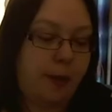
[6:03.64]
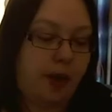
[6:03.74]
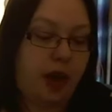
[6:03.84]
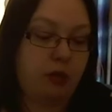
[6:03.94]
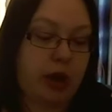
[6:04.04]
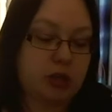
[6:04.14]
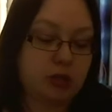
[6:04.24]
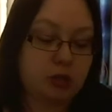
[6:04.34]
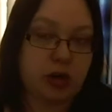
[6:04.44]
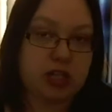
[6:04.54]
by
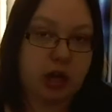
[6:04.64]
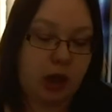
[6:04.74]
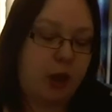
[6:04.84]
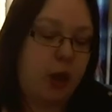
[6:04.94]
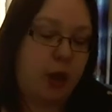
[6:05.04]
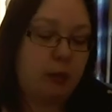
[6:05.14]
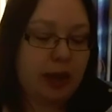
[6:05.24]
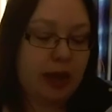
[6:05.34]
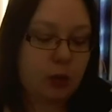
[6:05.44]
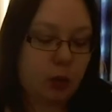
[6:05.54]
Rachel Treasure,
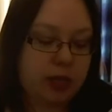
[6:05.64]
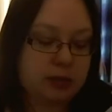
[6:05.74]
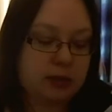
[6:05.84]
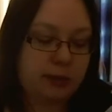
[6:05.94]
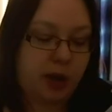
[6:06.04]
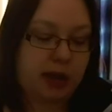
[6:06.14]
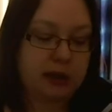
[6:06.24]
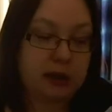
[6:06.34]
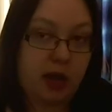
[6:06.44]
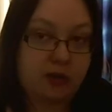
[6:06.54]
Black Wind by
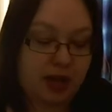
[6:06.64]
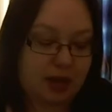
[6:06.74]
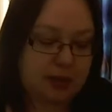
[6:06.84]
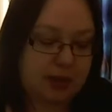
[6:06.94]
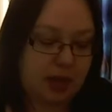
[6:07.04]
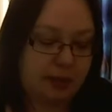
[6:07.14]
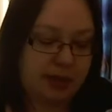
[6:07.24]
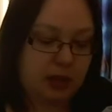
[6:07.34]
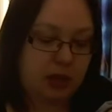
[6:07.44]
Clive Cussler,